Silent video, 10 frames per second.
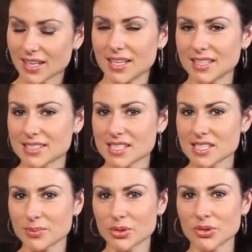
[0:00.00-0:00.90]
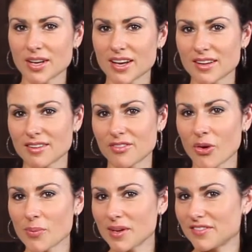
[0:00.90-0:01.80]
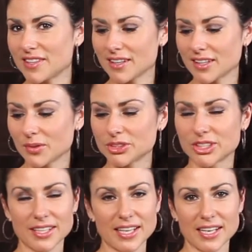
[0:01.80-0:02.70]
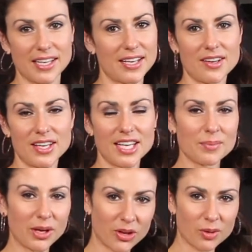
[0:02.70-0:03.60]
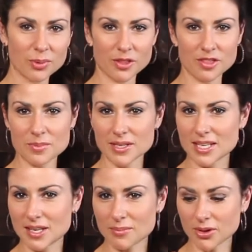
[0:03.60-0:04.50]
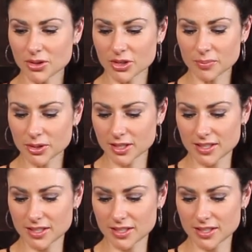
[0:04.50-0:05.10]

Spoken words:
a teaspoon of homemade vanilla, which you can get in my cookbook, the Bikini Model Cookbook,